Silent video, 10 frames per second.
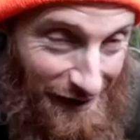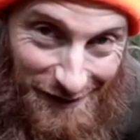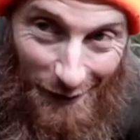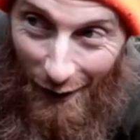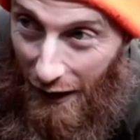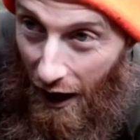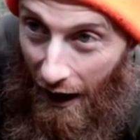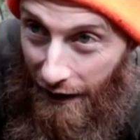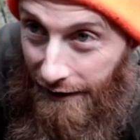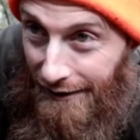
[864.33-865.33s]
but that's all I
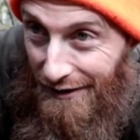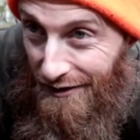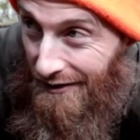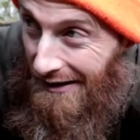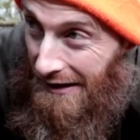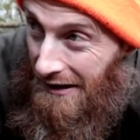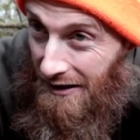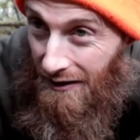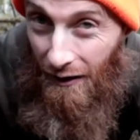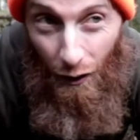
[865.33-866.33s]
got, and
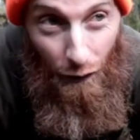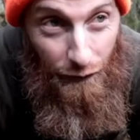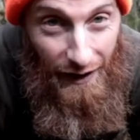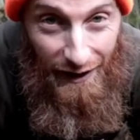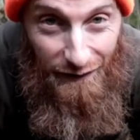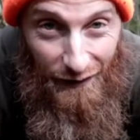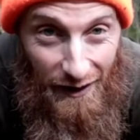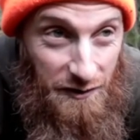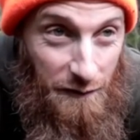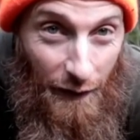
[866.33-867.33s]
hopefully I can
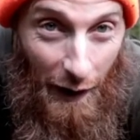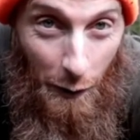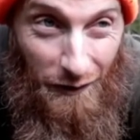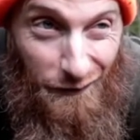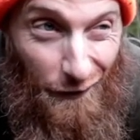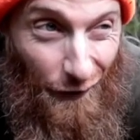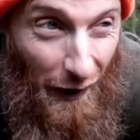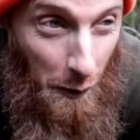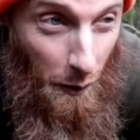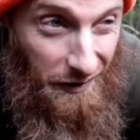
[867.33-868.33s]
find some firewood
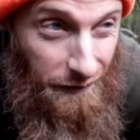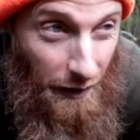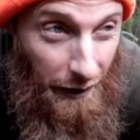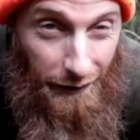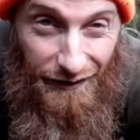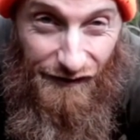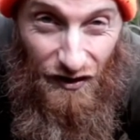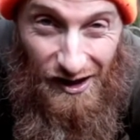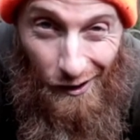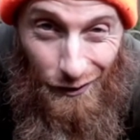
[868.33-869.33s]
rather than
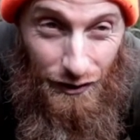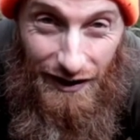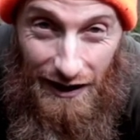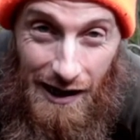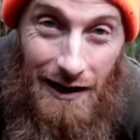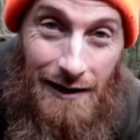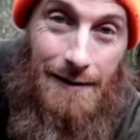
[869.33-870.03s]
for sheltering.